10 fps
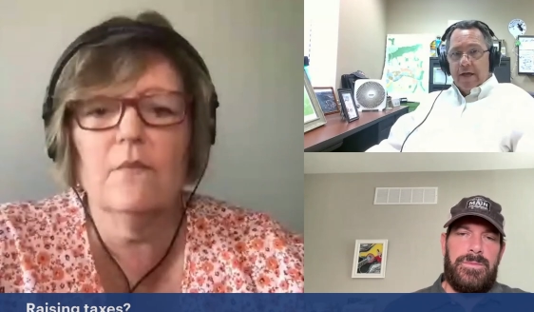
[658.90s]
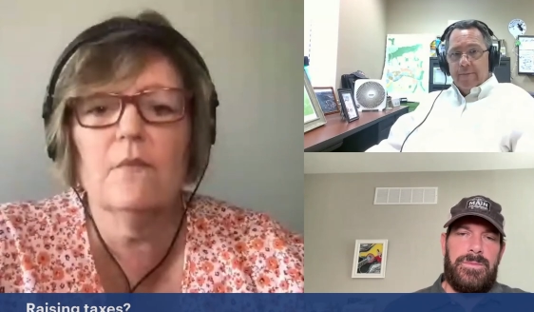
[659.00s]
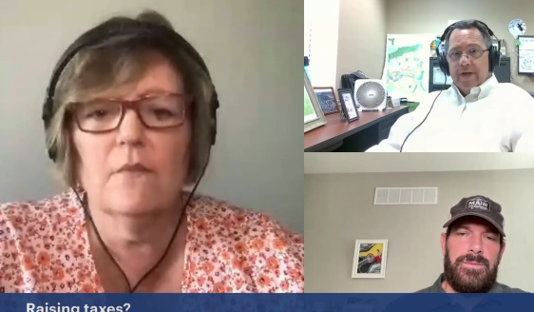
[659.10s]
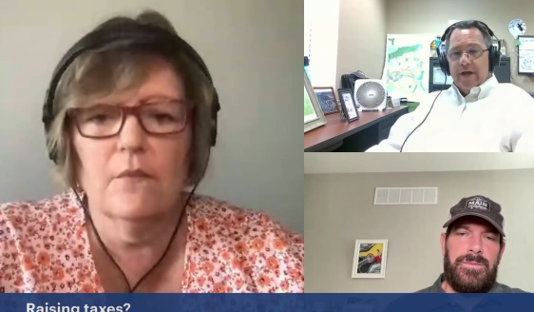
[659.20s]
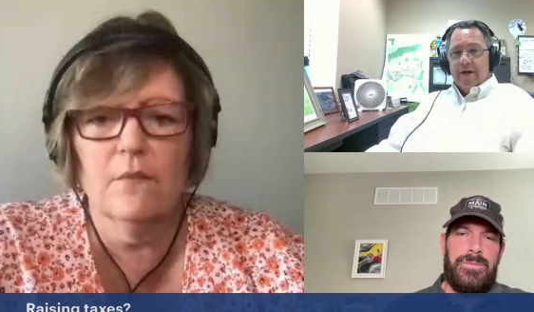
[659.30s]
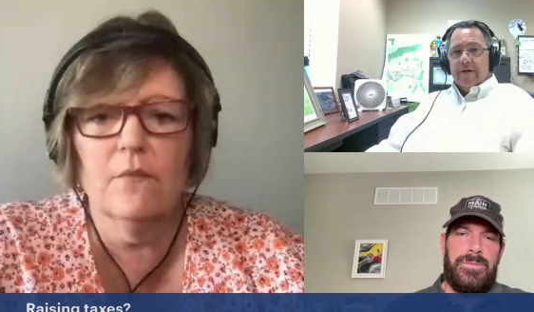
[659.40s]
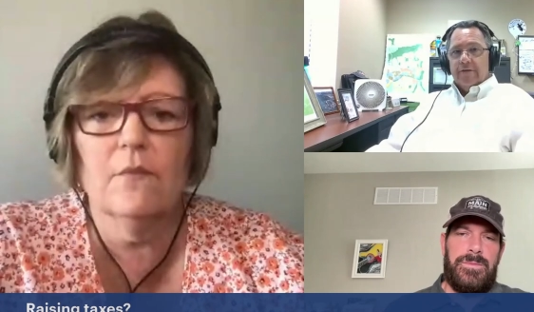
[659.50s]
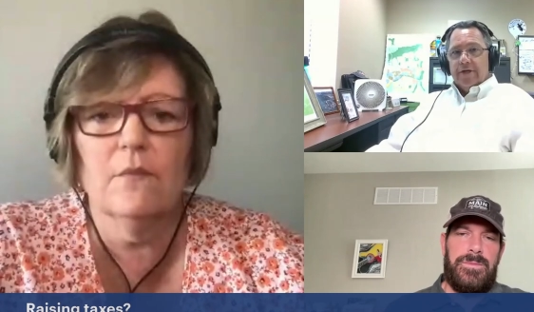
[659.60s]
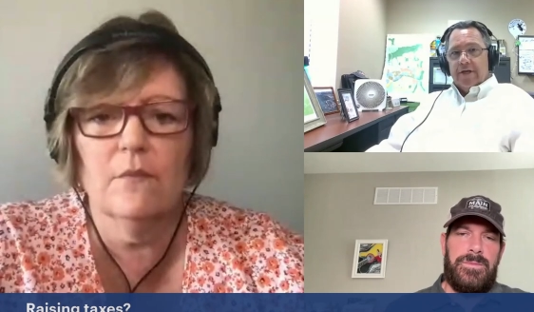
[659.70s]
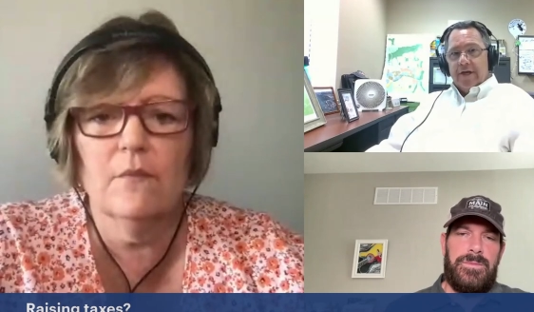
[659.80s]
Speaker 1: coming here,
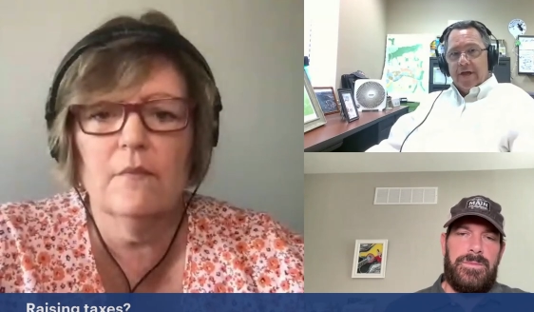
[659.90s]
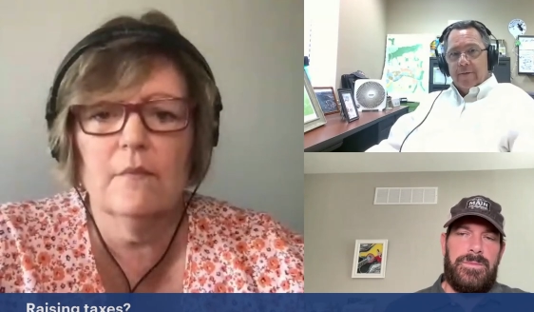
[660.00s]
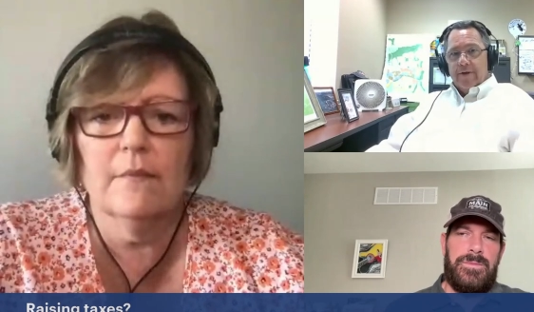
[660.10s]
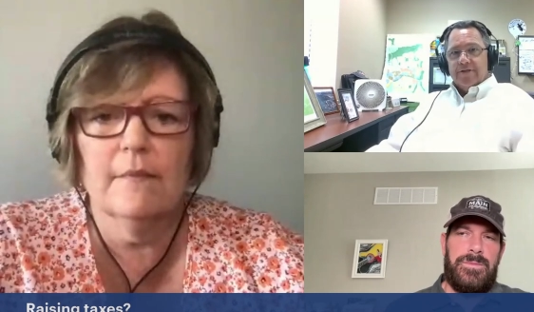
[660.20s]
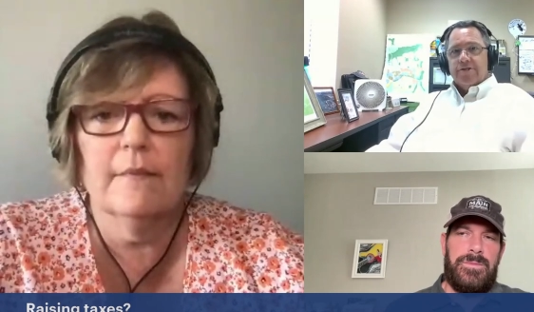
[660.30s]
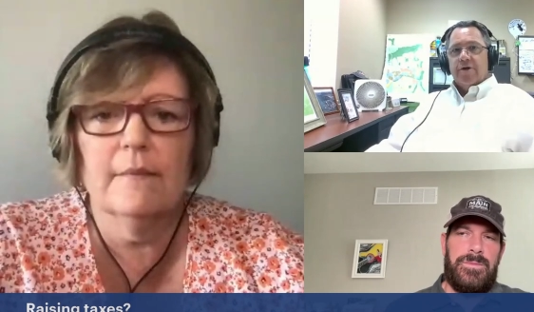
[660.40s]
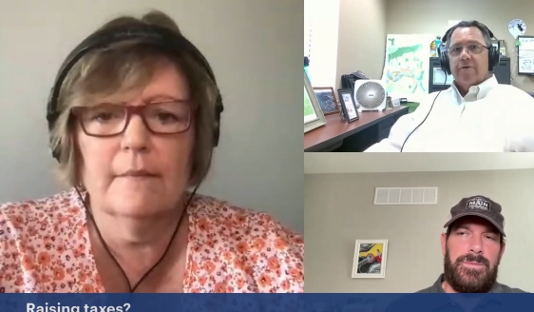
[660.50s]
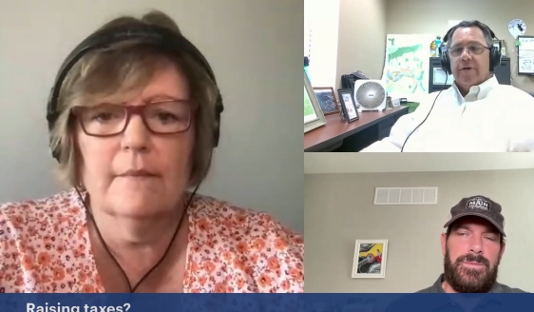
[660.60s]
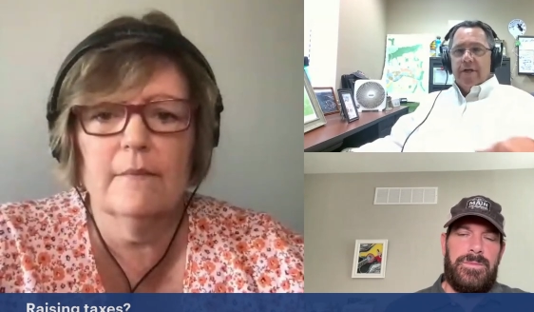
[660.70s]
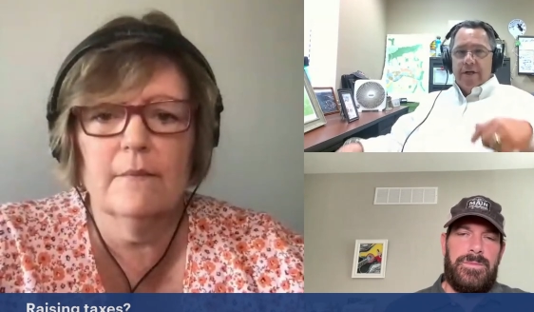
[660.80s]
looking to come here.
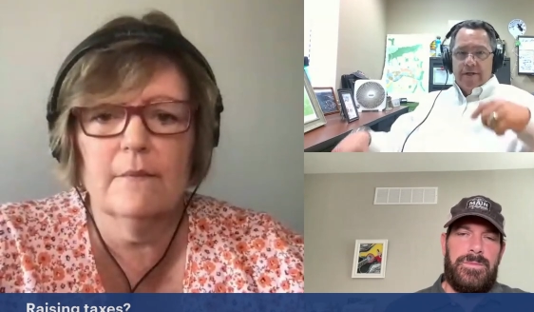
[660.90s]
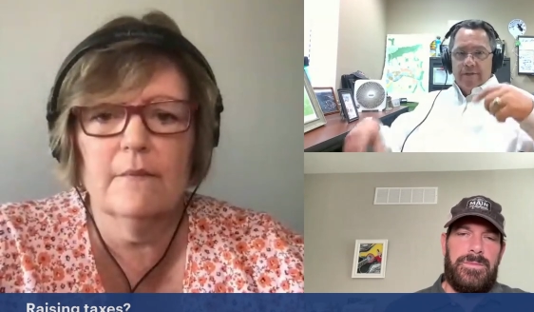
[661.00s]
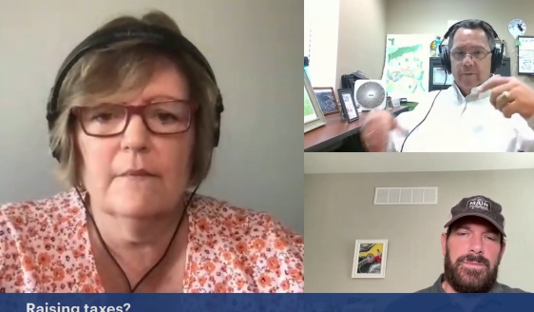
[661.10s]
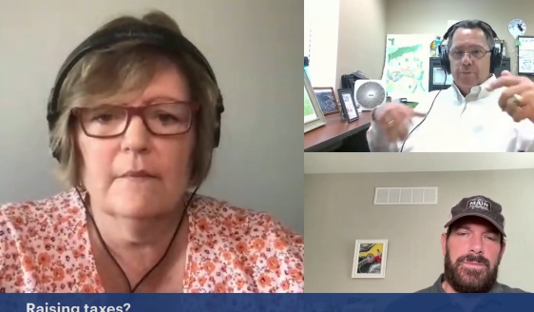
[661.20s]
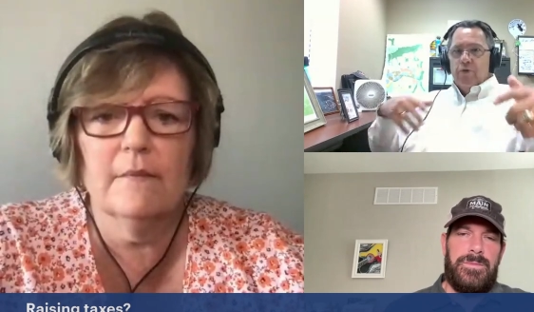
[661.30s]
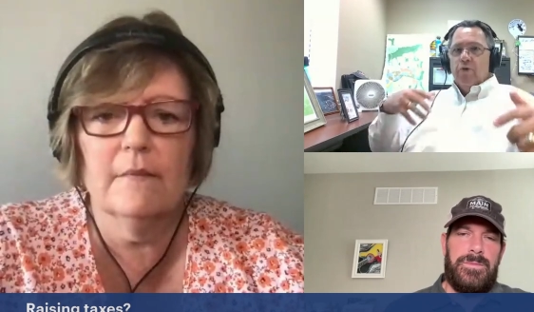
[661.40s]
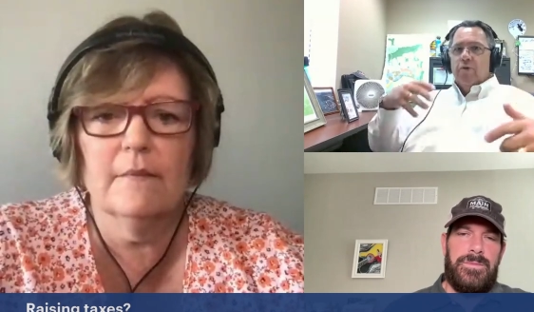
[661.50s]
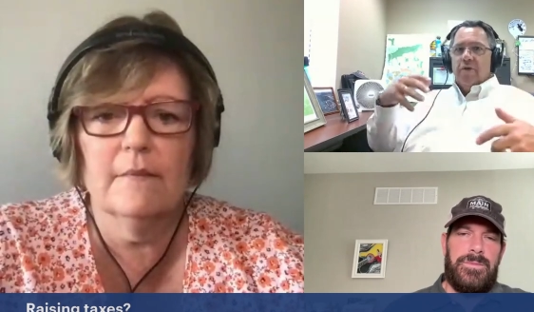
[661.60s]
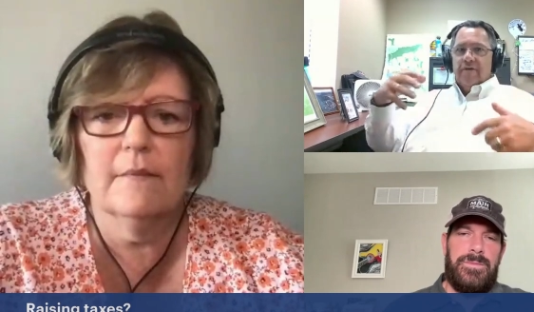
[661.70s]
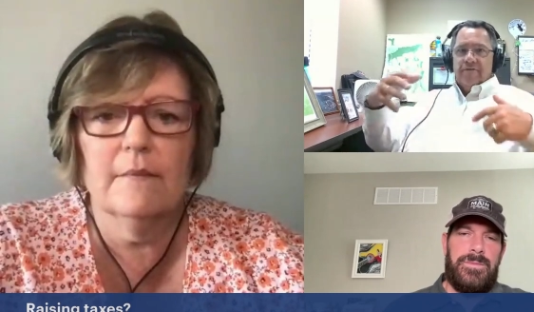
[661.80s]
So the
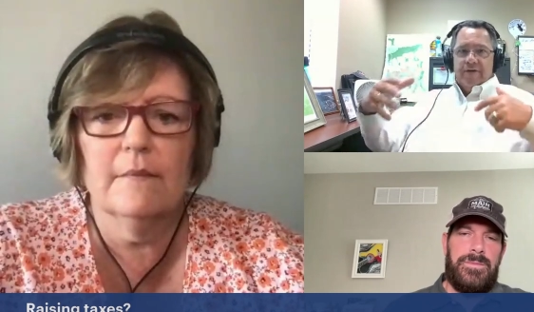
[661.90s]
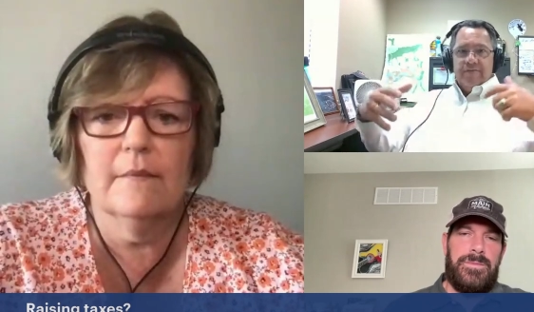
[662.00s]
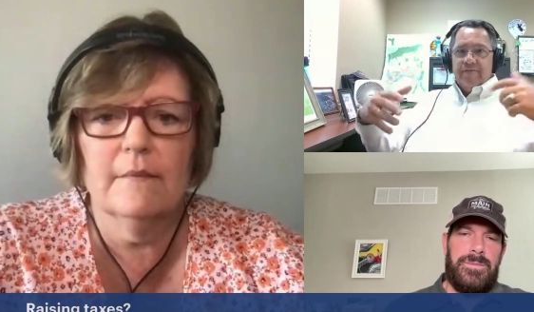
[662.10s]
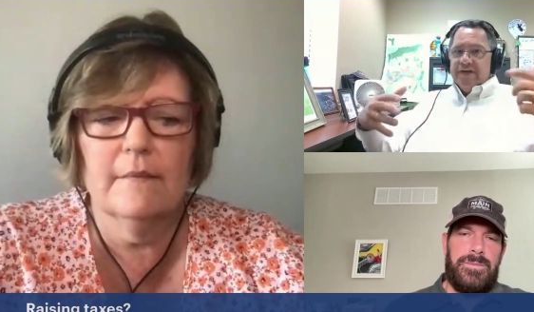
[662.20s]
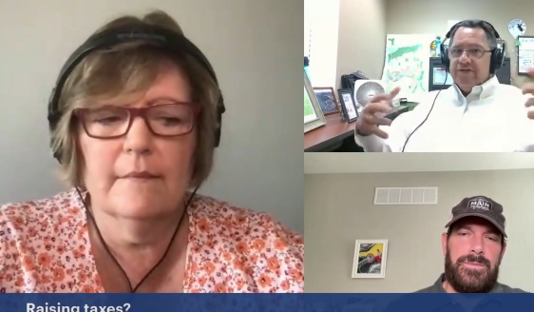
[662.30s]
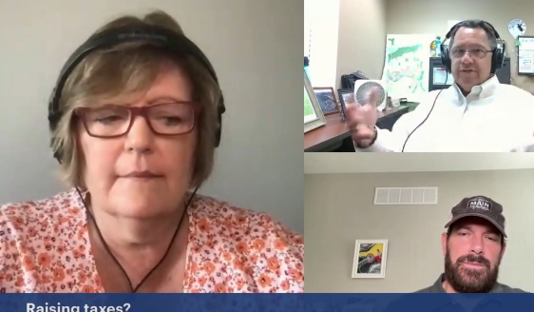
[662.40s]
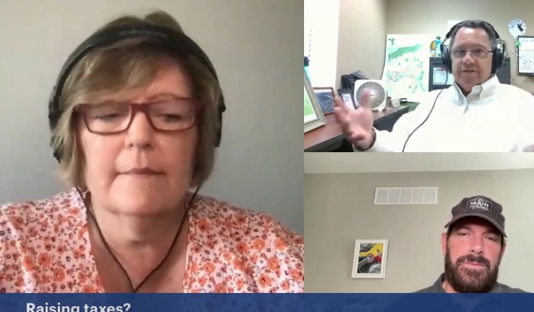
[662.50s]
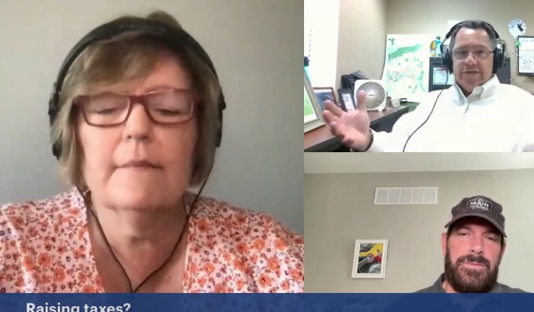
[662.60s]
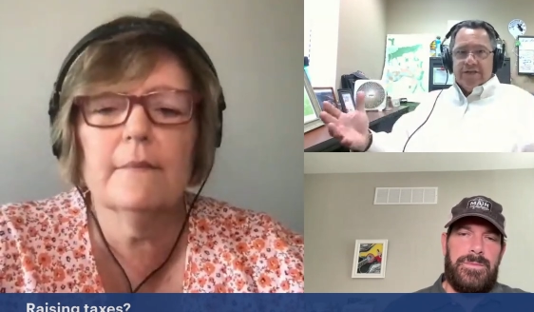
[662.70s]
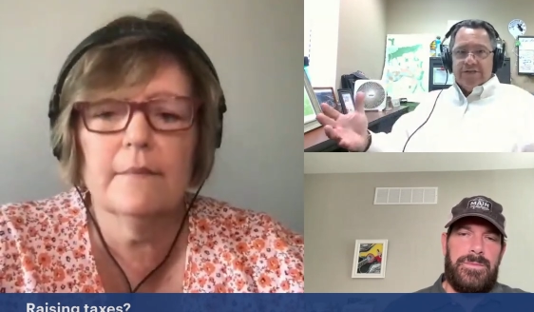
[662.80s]
pool of
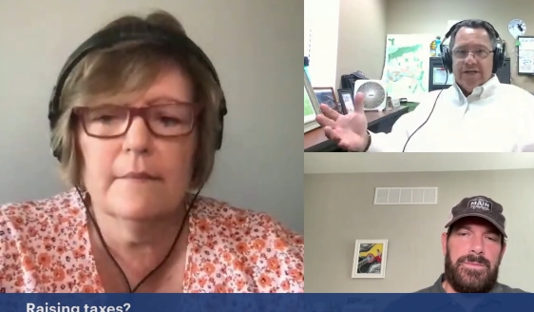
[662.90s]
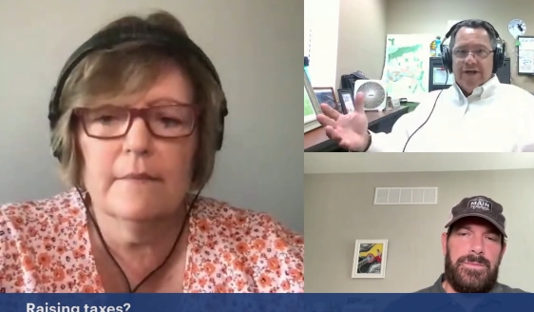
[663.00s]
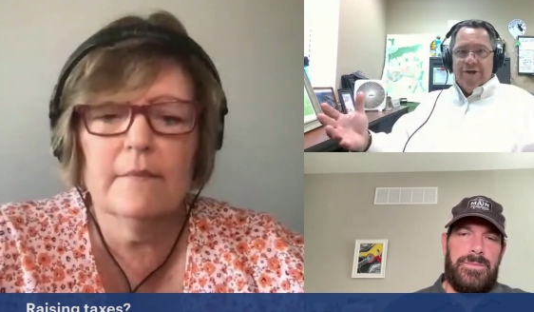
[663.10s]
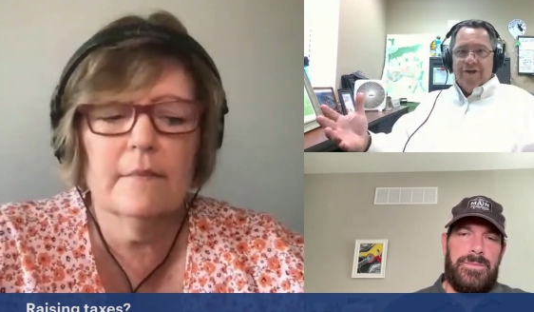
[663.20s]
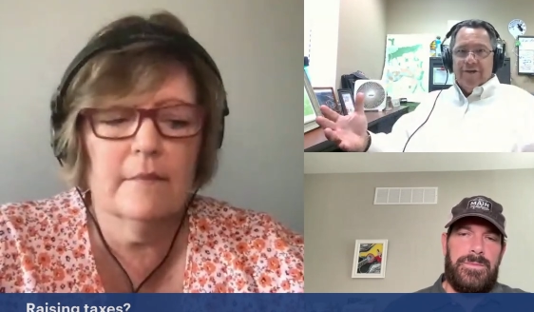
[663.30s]
investors, let's say, in our